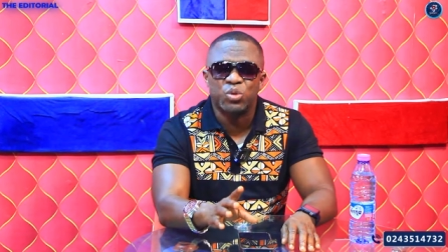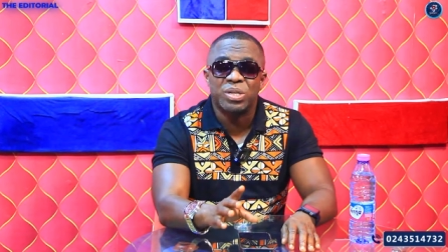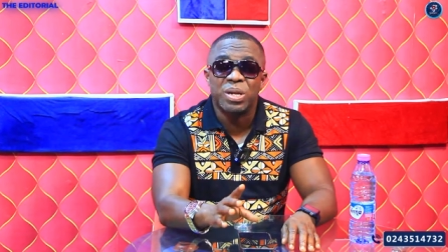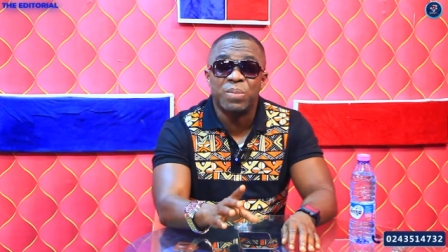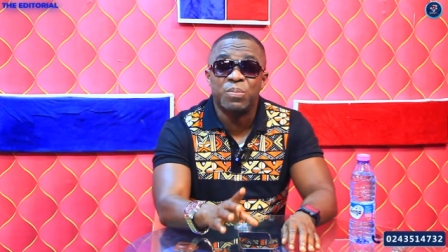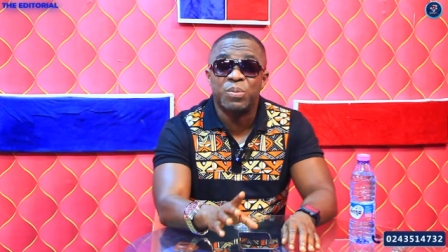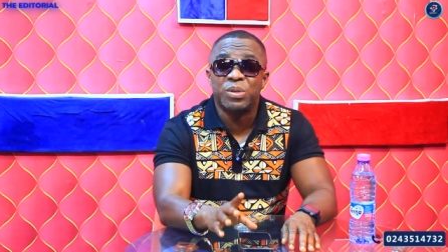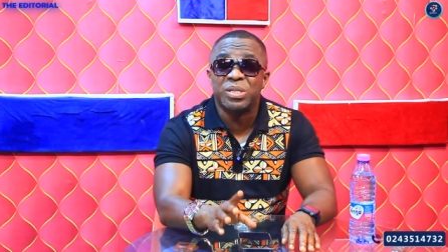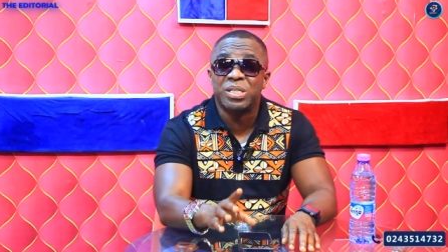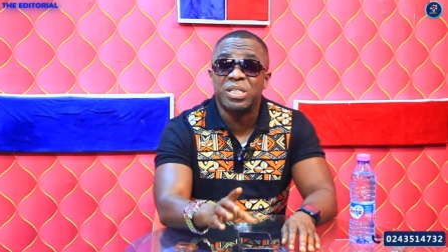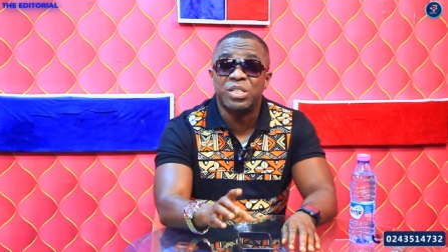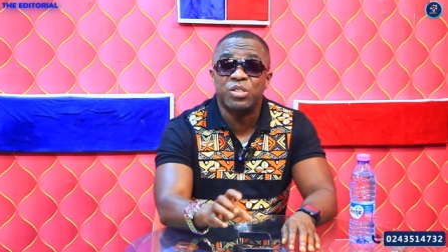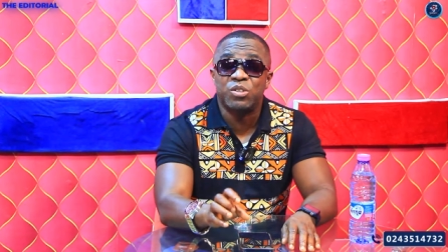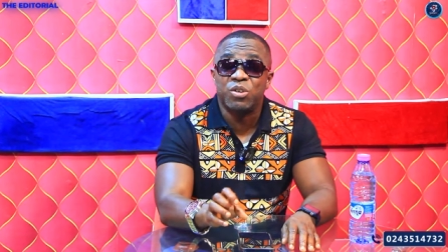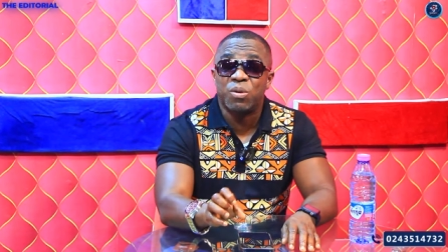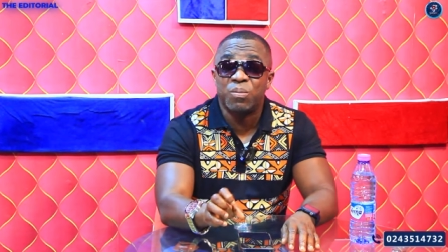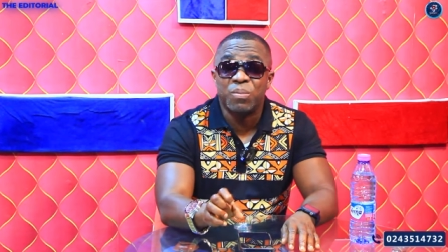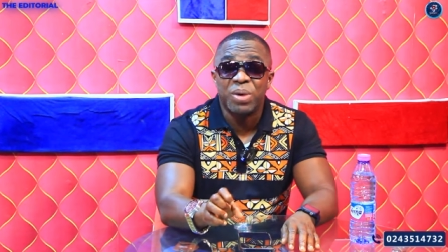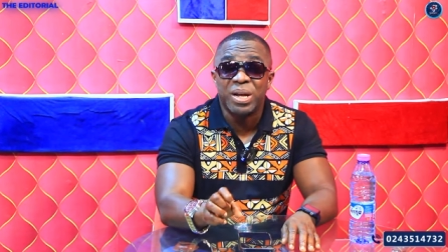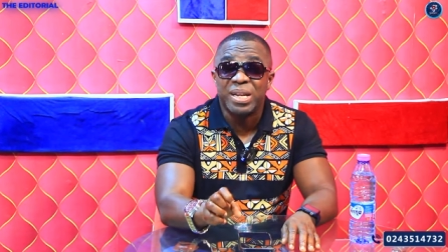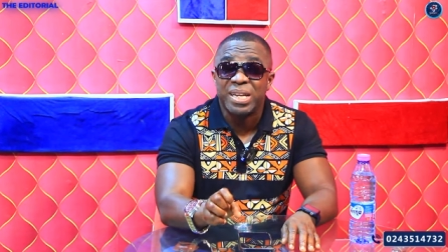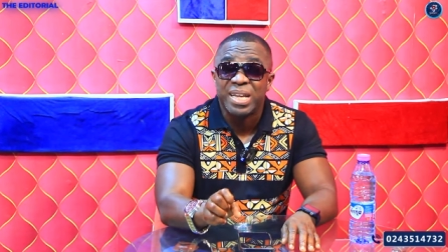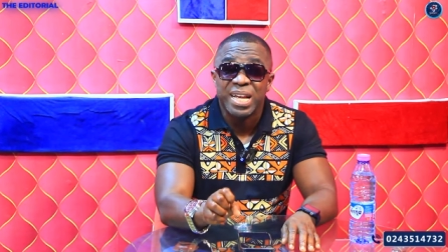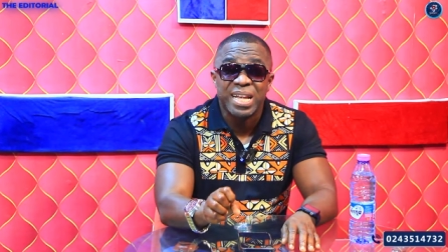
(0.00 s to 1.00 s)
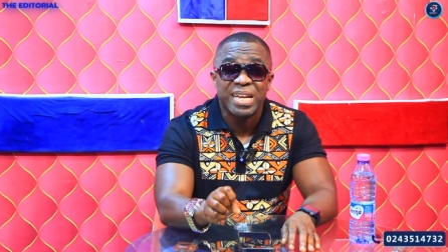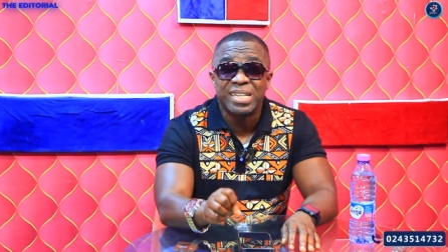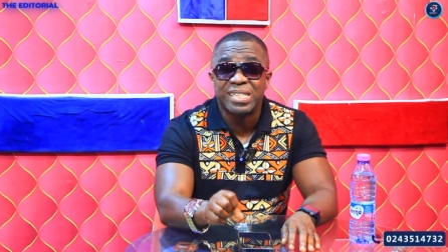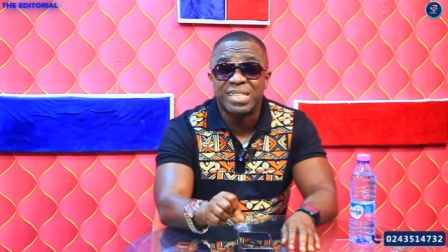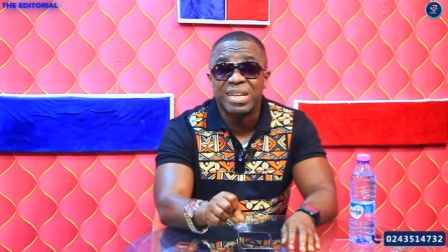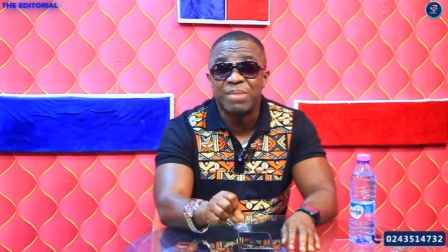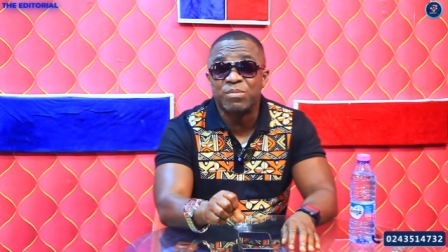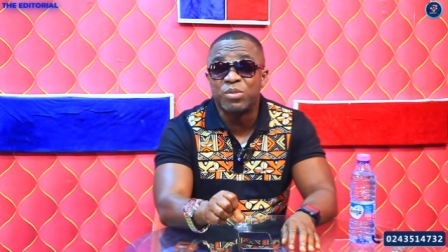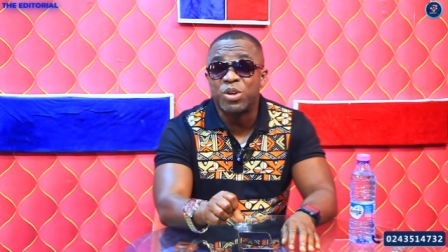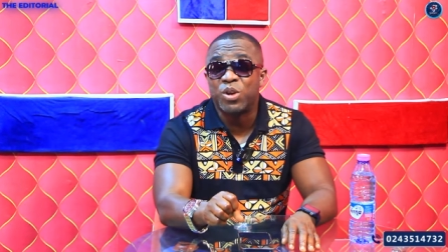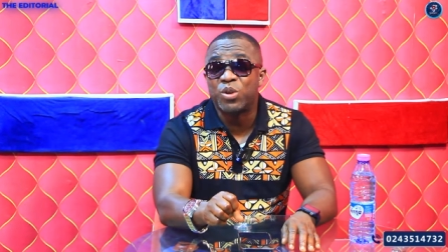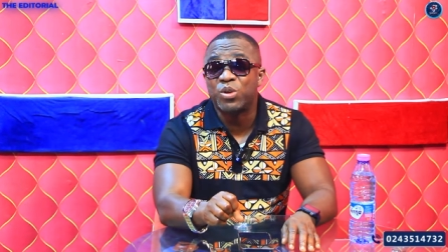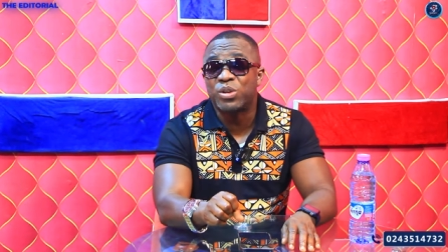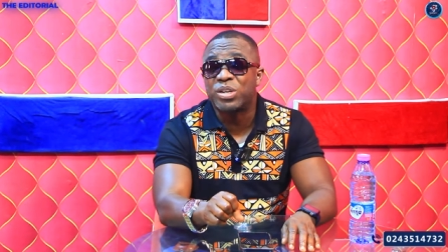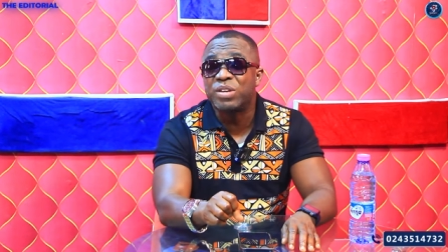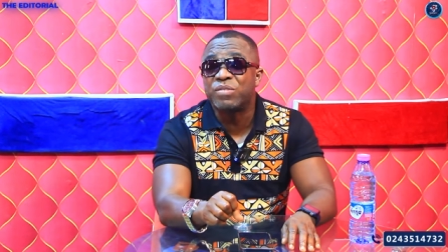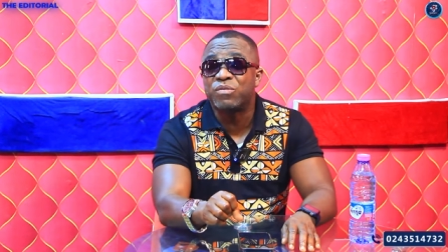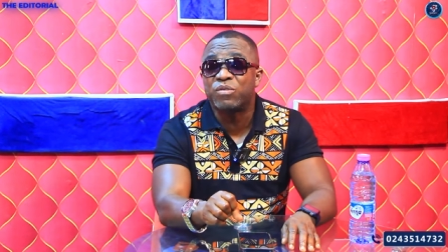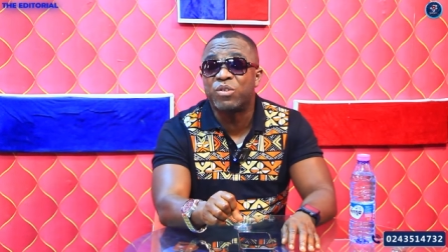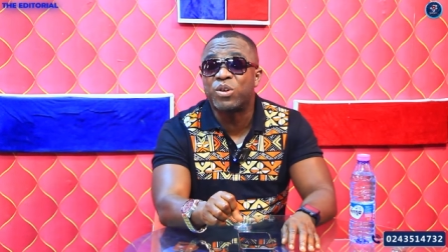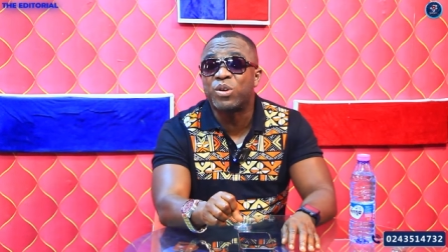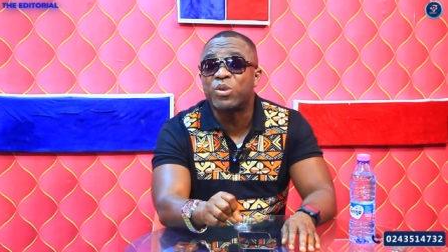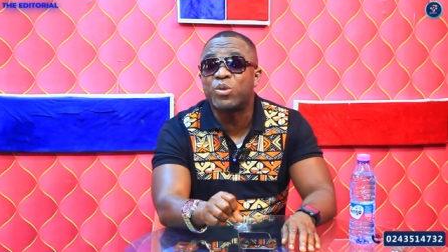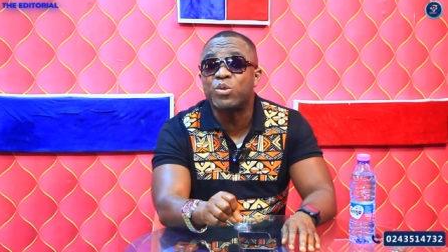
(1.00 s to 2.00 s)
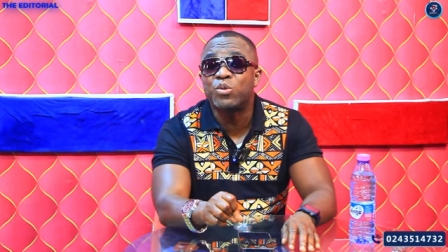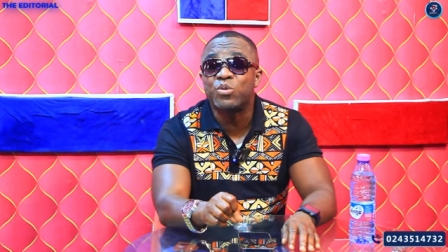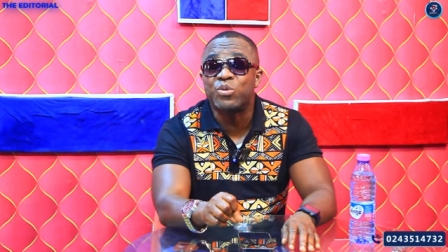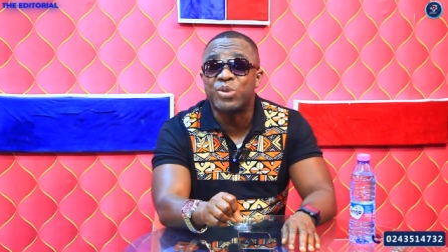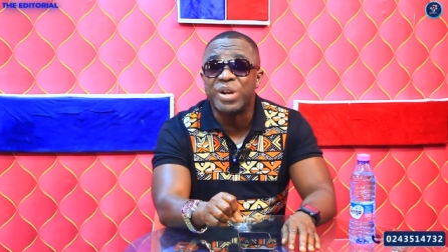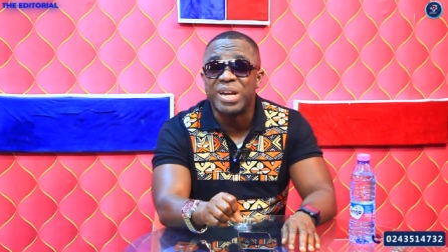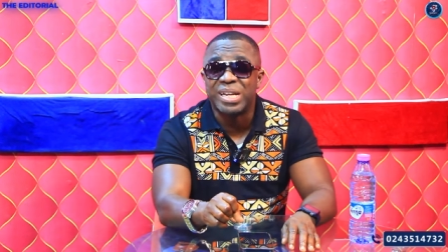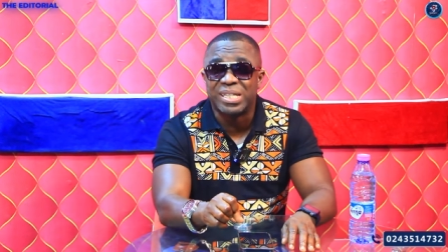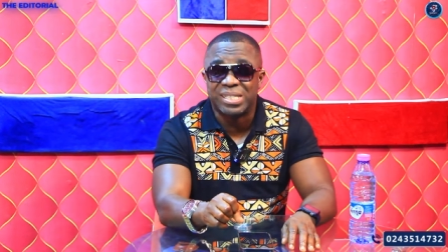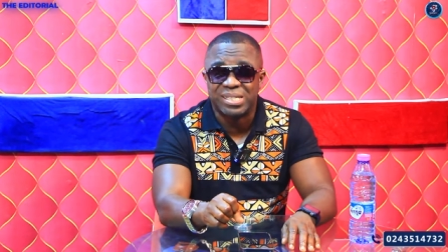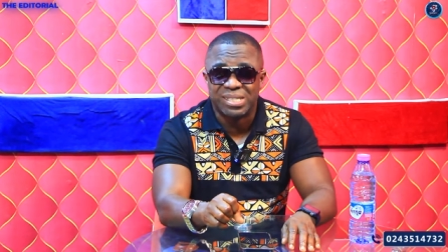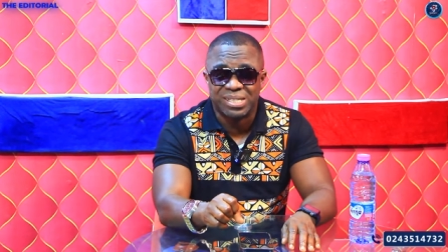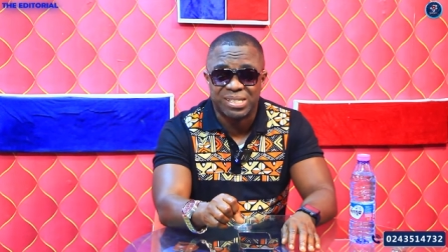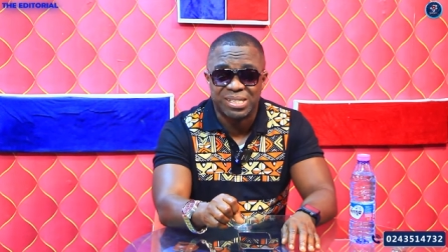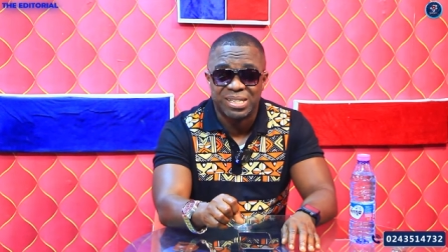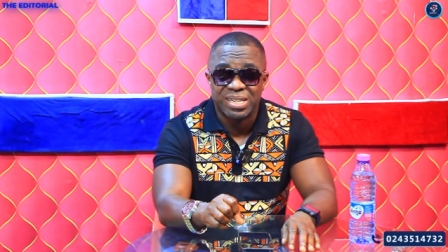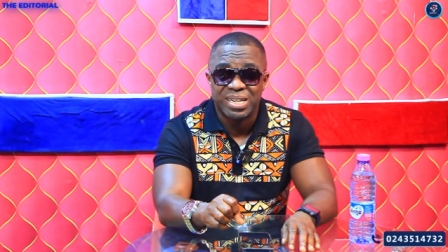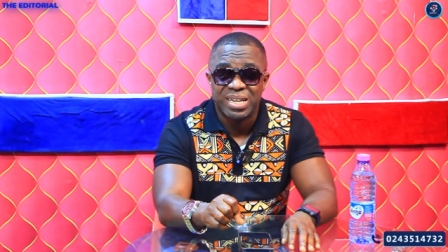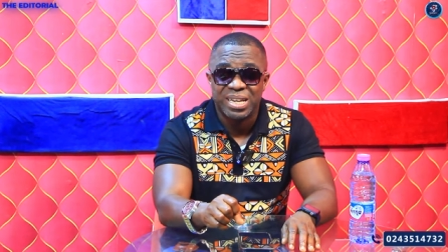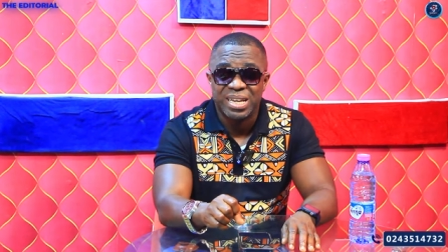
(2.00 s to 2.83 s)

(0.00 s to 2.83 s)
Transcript: deposit your money anytime you're looking for good rates.